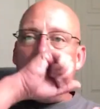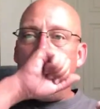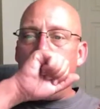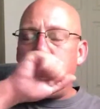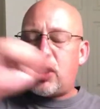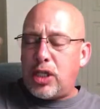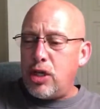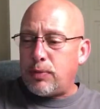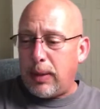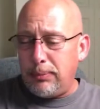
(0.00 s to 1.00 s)

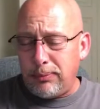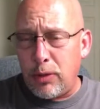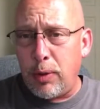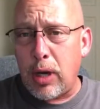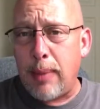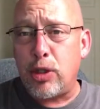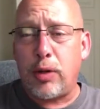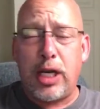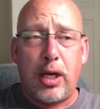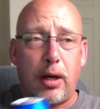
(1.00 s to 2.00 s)
excuse me, I'm going to grab a
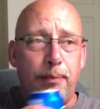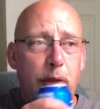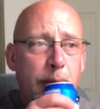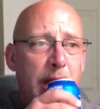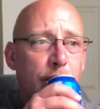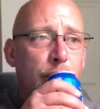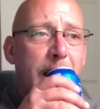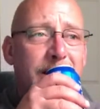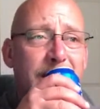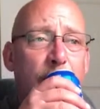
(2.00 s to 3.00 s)
drink here. I'm kind of
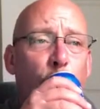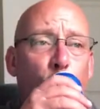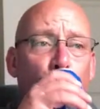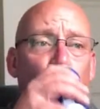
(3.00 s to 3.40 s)
dry today.